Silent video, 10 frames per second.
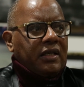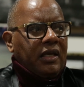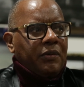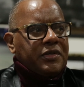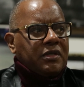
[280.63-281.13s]

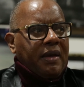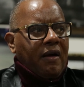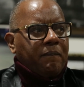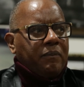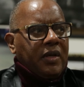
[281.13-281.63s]
It was
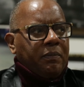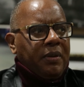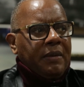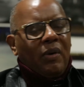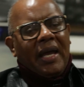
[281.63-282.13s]
about
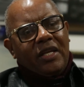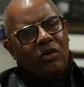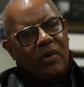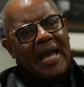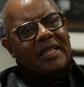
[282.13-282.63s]
people I
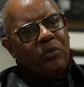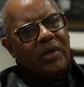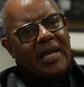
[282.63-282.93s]
interacted with,